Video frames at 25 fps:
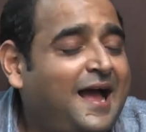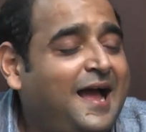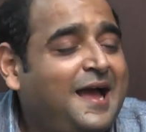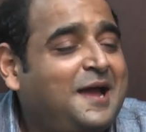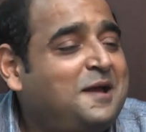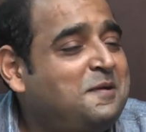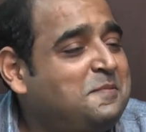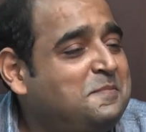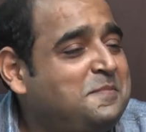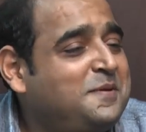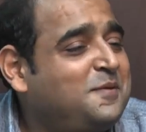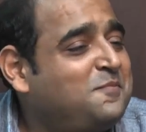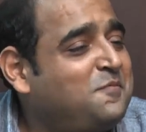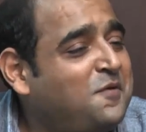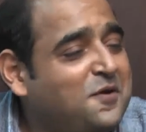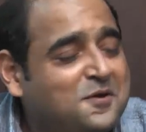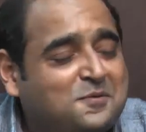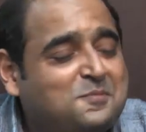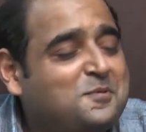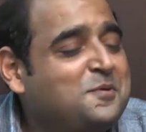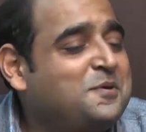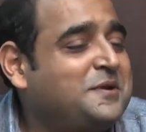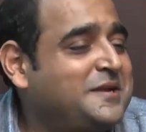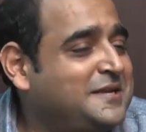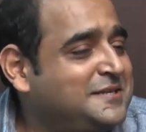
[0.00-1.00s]
I mean, what
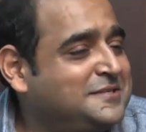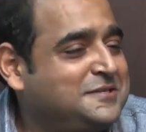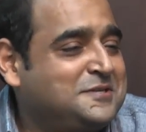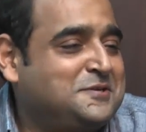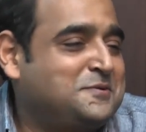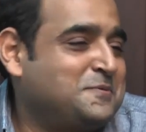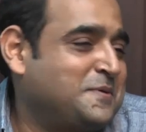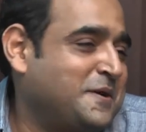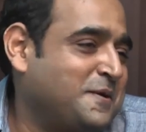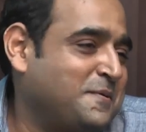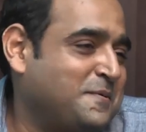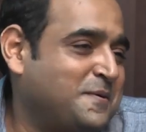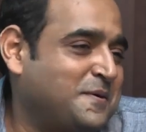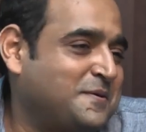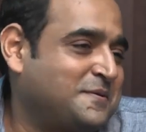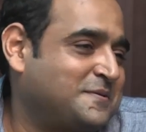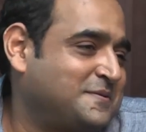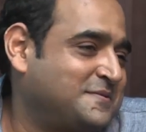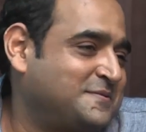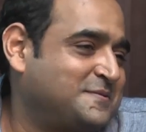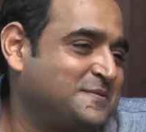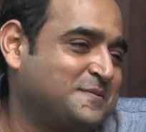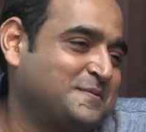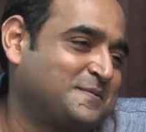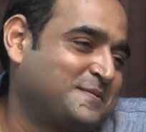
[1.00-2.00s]
more reason do I want
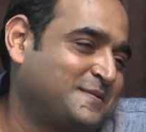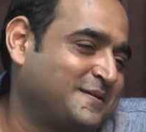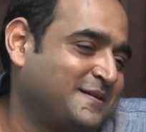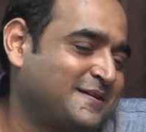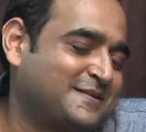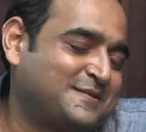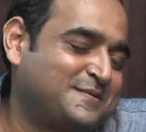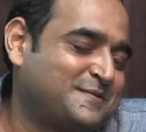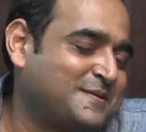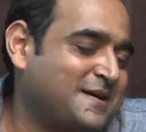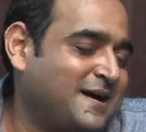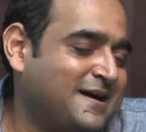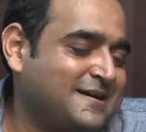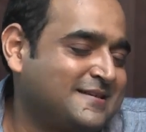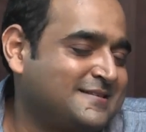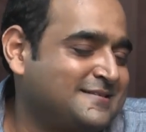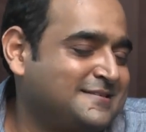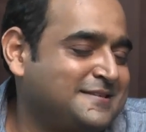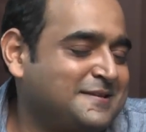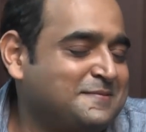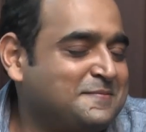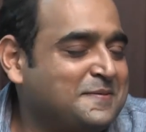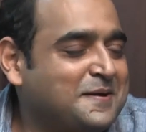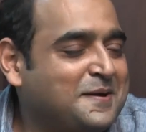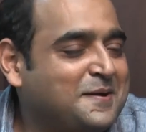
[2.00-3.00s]
to to cast
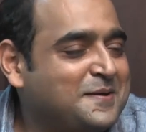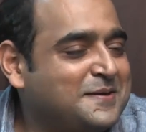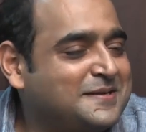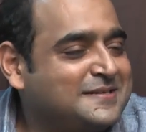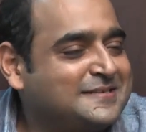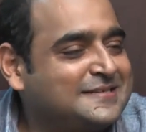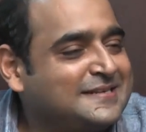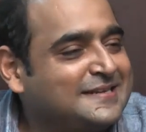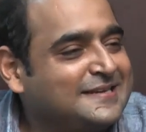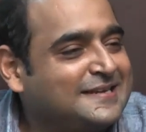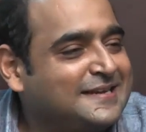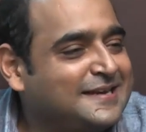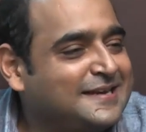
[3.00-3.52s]
them? Honestly,